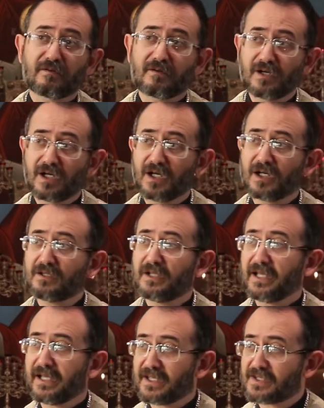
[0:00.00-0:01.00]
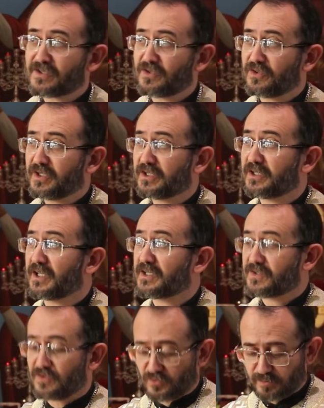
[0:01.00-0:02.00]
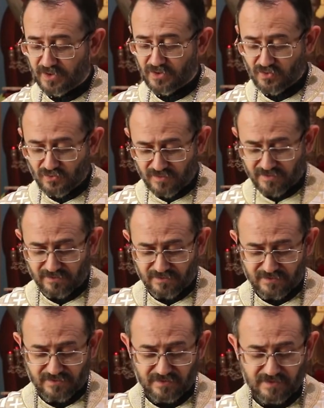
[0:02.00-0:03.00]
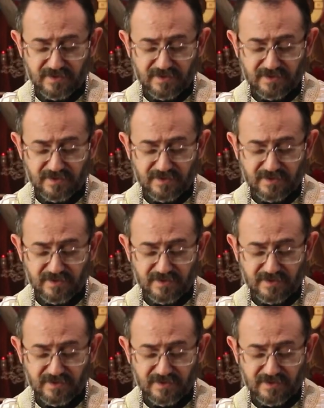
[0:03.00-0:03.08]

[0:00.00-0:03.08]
God has created us to be choosers.